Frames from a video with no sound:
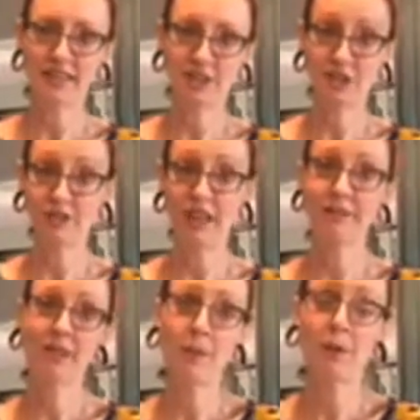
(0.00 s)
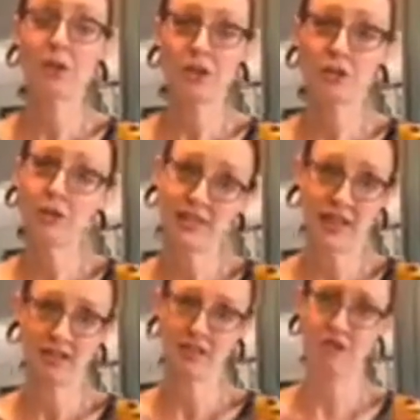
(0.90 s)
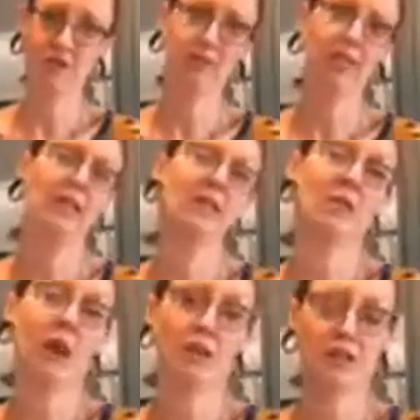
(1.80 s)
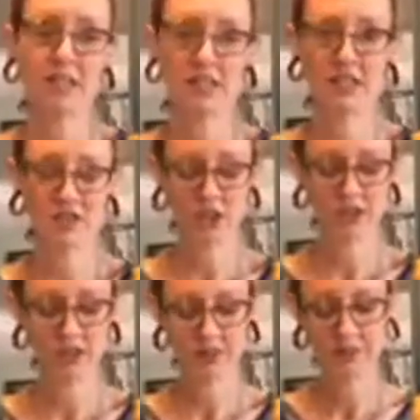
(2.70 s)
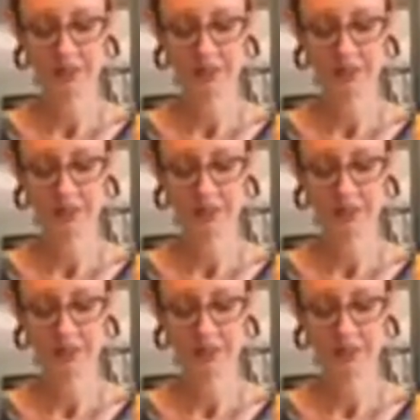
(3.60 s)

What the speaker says: Did you know that? Number 2 is cancer. So heart disease is first.